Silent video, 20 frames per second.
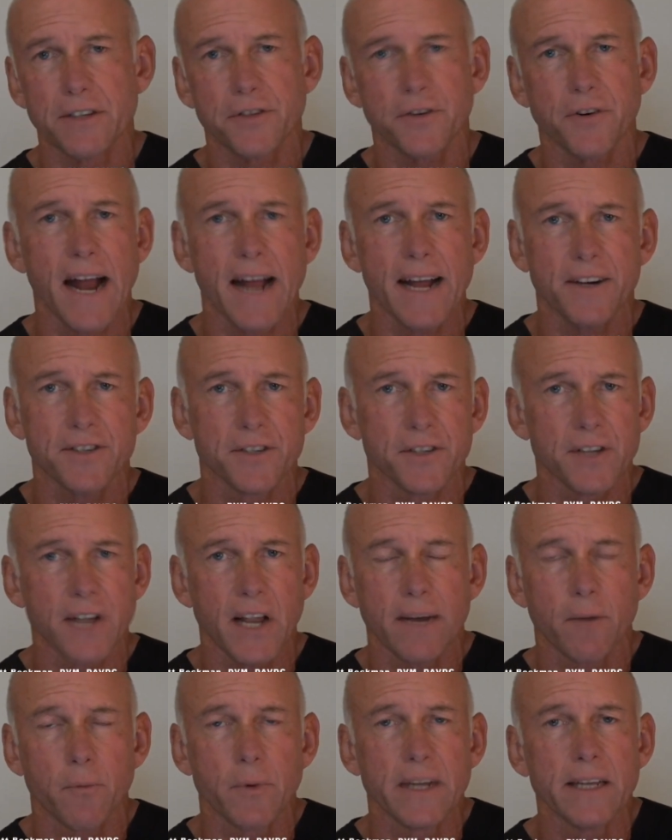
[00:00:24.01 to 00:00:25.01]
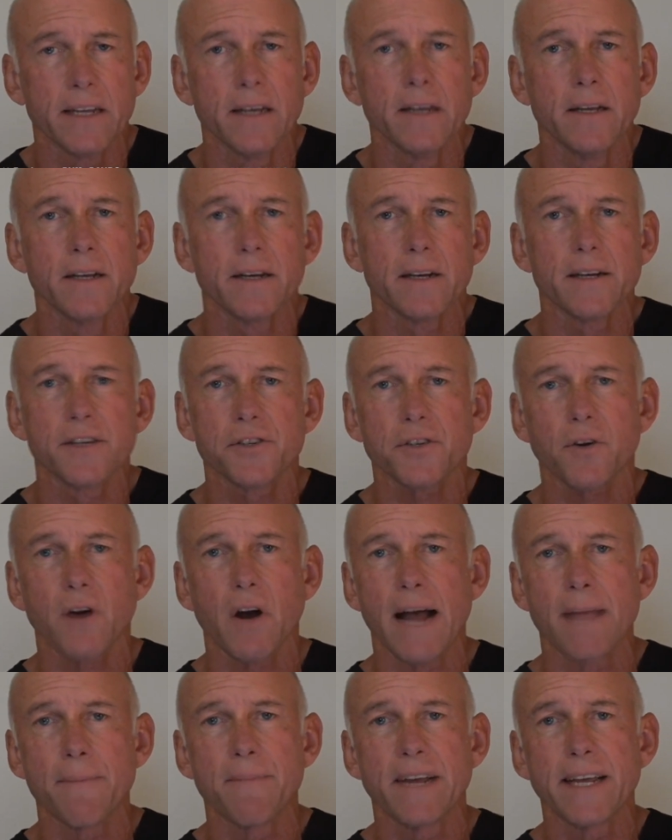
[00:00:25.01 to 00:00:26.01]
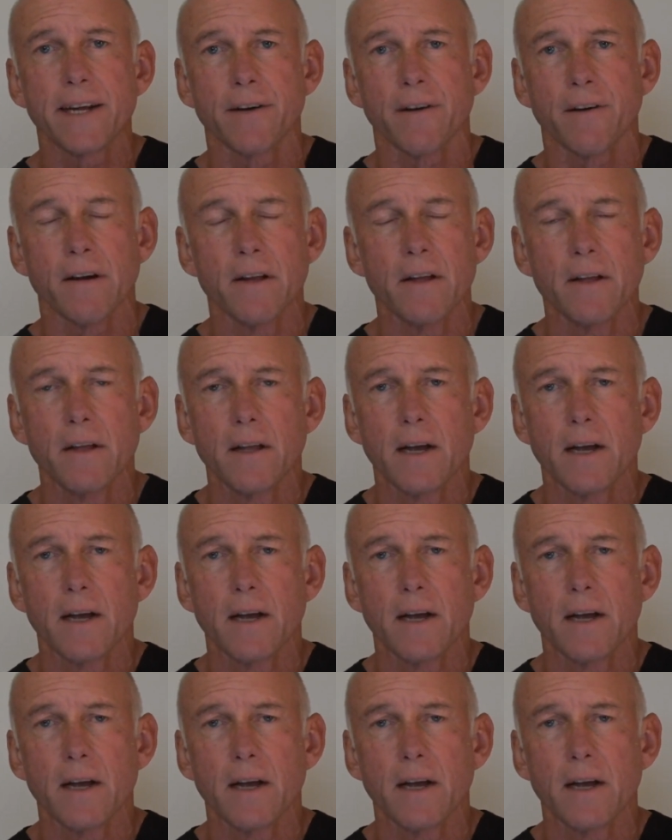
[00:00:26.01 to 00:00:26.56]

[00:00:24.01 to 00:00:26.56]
extractions like we described here.